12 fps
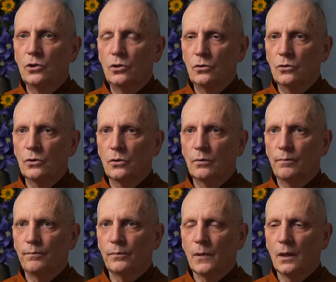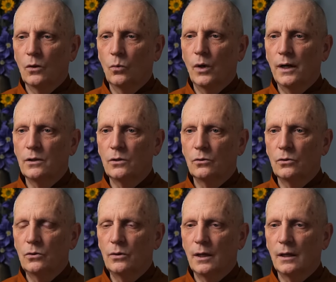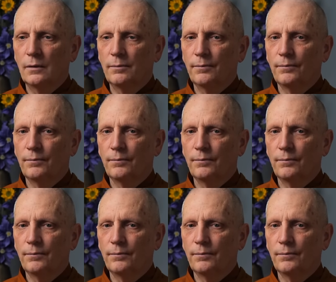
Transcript: to do so. The wise don't do that.